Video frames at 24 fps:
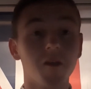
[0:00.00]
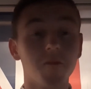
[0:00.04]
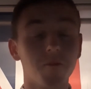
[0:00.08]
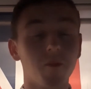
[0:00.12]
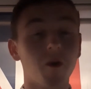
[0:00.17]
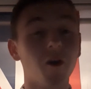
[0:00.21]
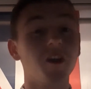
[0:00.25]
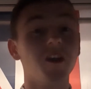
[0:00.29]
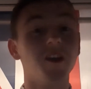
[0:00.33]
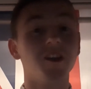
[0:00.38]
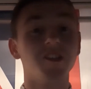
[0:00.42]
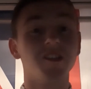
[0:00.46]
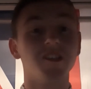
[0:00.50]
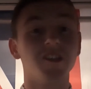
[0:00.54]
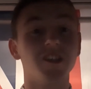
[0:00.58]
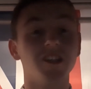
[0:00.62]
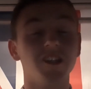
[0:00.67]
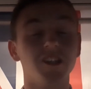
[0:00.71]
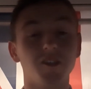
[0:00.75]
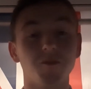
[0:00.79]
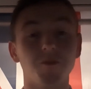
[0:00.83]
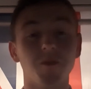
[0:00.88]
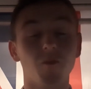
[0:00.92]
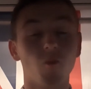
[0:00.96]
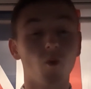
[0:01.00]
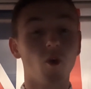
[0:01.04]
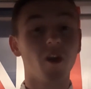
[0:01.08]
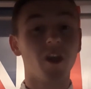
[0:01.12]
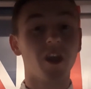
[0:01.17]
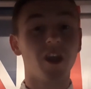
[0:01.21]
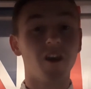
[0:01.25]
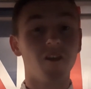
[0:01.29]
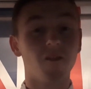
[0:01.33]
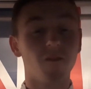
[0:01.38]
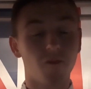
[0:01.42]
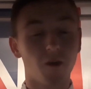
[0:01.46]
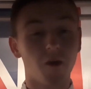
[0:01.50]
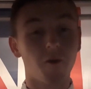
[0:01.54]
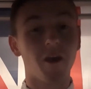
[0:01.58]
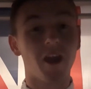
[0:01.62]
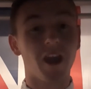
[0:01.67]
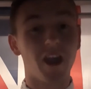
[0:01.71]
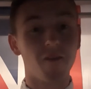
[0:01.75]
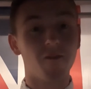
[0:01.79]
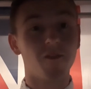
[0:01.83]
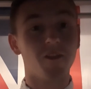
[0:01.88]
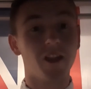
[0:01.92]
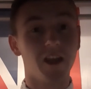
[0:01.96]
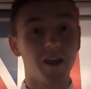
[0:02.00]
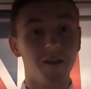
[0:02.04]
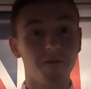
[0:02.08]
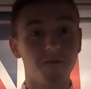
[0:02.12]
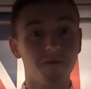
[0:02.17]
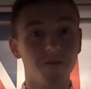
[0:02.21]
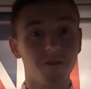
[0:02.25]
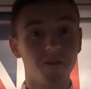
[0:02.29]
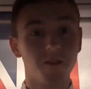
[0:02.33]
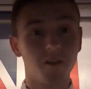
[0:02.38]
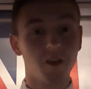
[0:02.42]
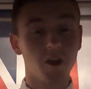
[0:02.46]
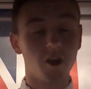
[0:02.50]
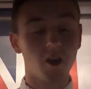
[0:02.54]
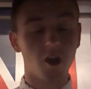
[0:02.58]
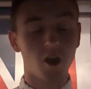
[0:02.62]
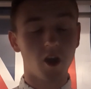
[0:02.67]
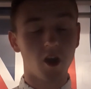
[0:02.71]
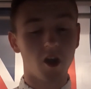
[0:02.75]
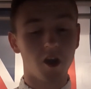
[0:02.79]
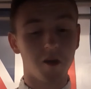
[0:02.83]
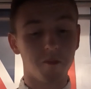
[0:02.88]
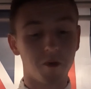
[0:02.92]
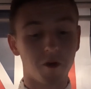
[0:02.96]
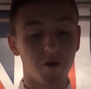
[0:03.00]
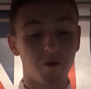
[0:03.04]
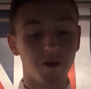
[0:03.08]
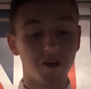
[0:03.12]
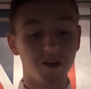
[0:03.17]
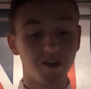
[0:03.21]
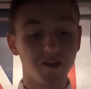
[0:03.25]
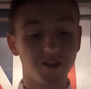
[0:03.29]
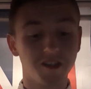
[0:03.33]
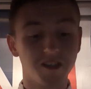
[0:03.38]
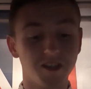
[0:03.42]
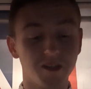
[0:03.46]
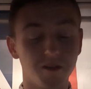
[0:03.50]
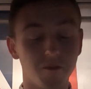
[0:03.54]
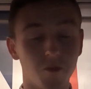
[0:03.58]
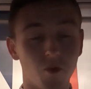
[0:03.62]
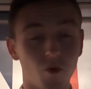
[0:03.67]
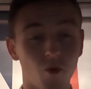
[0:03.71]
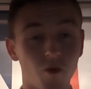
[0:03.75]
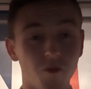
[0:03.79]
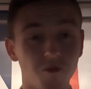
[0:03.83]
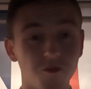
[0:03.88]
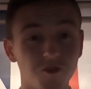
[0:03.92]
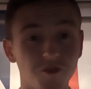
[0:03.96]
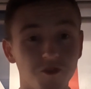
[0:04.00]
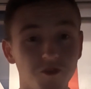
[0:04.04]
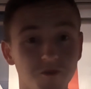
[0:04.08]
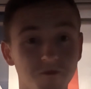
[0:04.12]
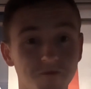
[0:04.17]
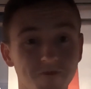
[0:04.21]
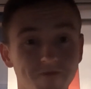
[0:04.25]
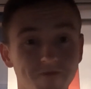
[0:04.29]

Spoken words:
Point is, he's been working very heavily, Boris, but